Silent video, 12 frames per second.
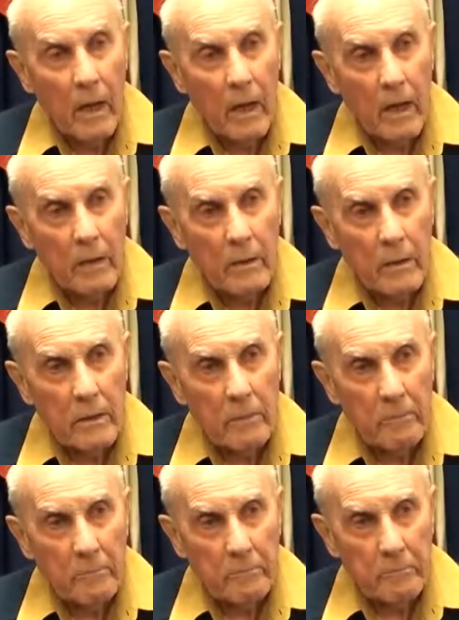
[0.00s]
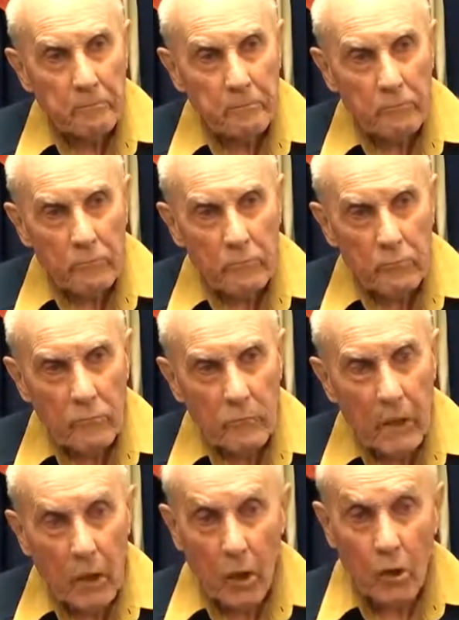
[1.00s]
And
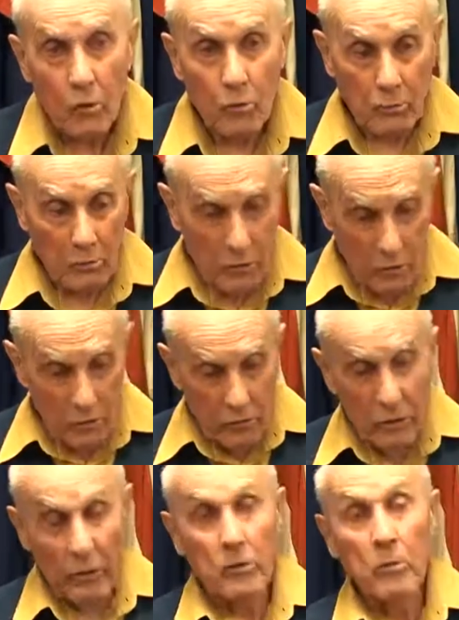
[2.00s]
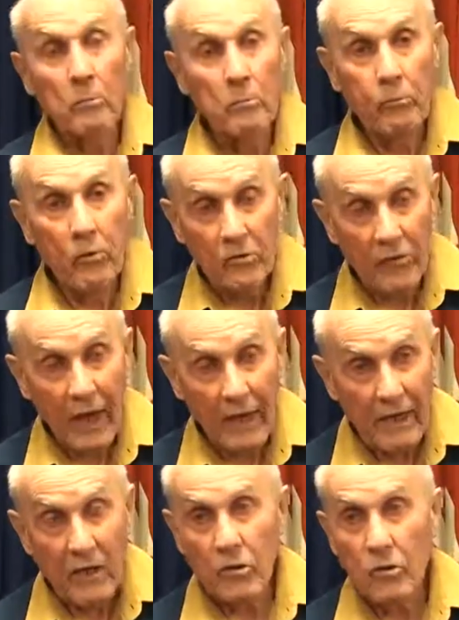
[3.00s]
you put
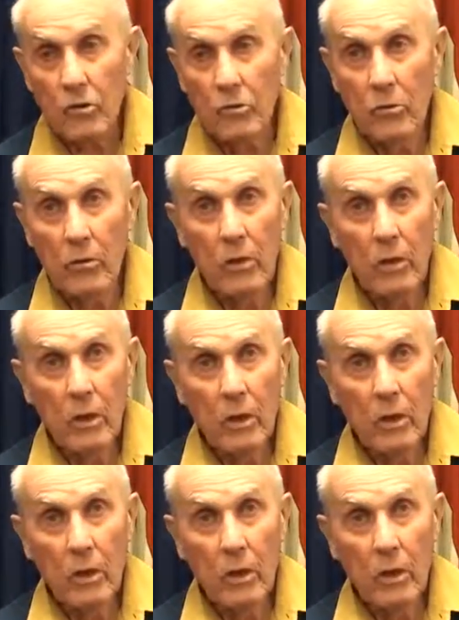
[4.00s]
that into,